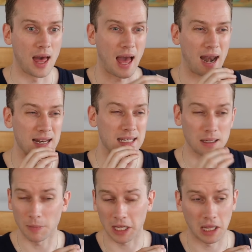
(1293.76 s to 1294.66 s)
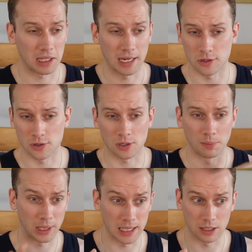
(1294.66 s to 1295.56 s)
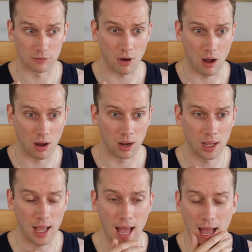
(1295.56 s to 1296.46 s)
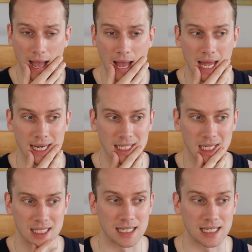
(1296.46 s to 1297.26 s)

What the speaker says: And I did my calculations completely wrong and